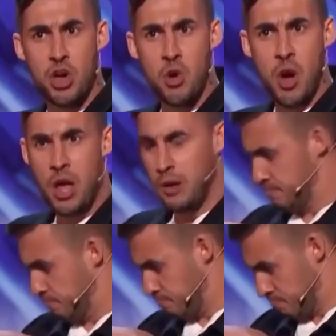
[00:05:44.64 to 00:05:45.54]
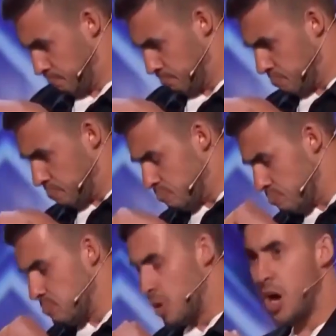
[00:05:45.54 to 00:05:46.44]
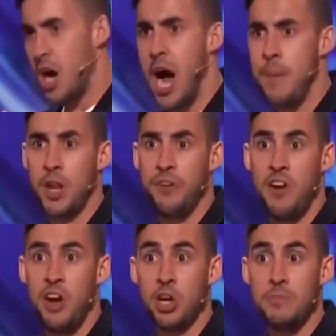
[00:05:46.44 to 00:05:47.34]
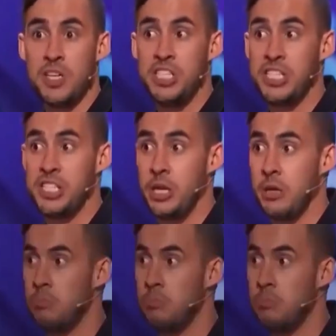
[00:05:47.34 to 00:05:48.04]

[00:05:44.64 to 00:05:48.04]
Thereafter, he keeps on producing more glasses of beer,